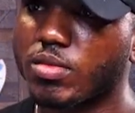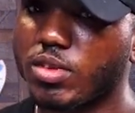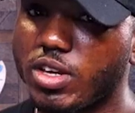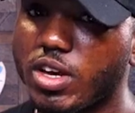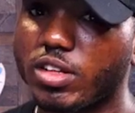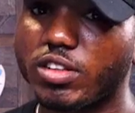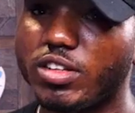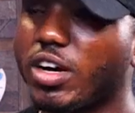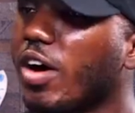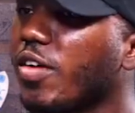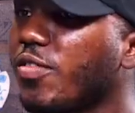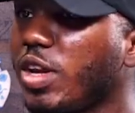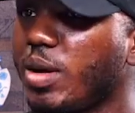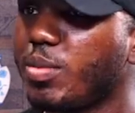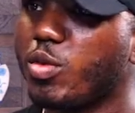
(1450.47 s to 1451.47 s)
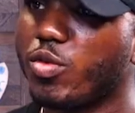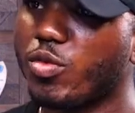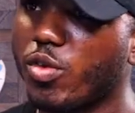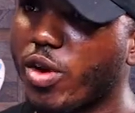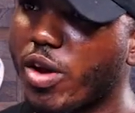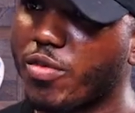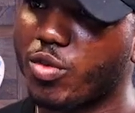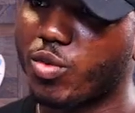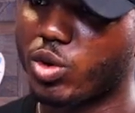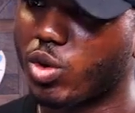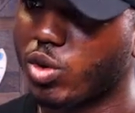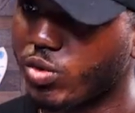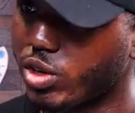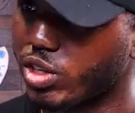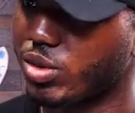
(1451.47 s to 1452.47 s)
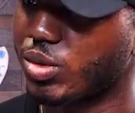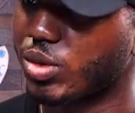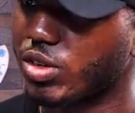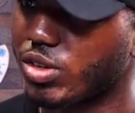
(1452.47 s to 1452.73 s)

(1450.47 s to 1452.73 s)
Yeah, they're available for everyone all over the world.